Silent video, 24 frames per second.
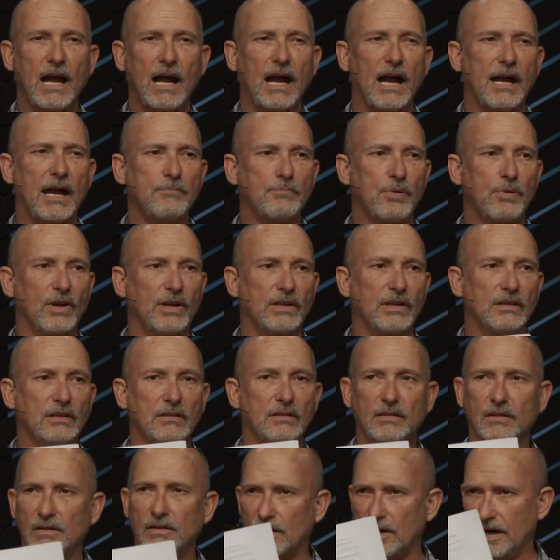I
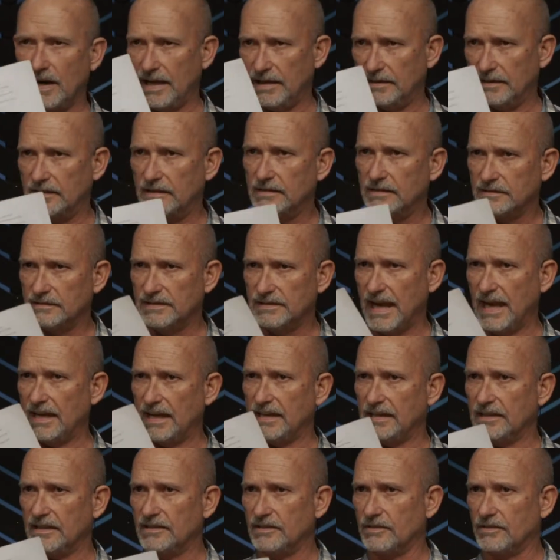had
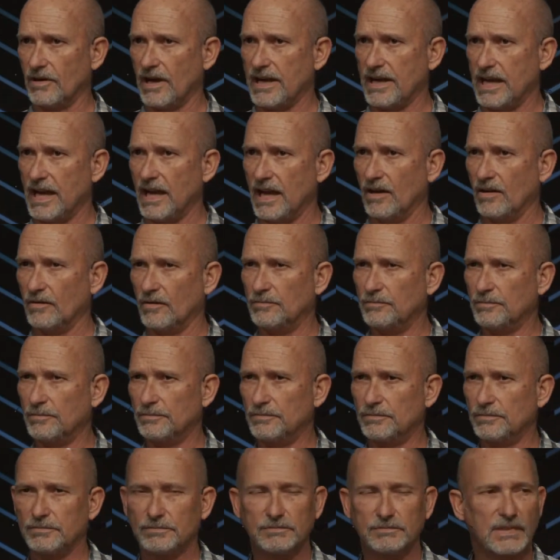Danny, great
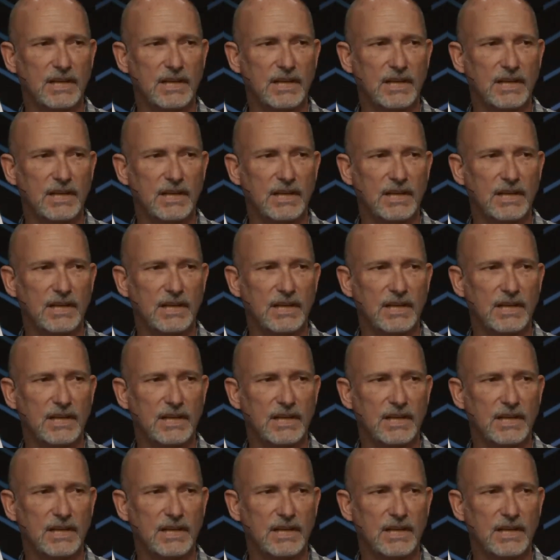help,